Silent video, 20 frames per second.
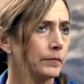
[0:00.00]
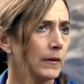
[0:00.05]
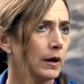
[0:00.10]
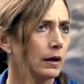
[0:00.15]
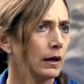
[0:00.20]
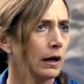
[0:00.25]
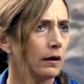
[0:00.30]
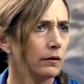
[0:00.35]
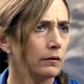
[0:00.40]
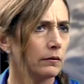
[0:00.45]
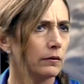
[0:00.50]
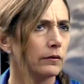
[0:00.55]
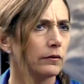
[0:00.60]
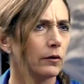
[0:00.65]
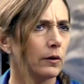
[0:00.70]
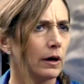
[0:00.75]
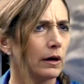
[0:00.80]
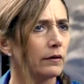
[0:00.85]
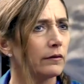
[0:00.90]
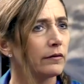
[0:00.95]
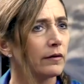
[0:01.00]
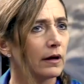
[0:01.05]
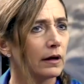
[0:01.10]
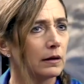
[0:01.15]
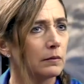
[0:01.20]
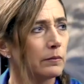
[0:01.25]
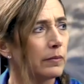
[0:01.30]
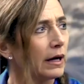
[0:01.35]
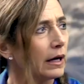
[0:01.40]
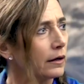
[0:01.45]
And how does that
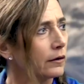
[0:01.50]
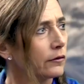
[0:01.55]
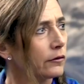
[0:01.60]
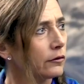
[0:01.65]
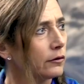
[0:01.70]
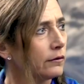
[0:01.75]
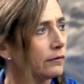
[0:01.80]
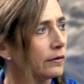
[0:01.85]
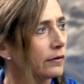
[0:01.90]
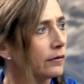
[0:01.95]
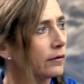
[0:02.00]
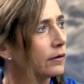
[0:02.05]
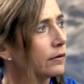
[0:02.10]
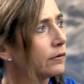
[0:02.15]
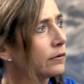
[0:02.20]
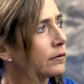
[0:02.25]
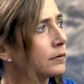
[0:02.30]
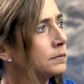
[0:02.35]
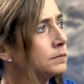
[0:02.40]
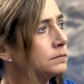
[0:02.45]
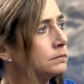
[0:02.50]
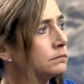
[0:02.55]
impact services?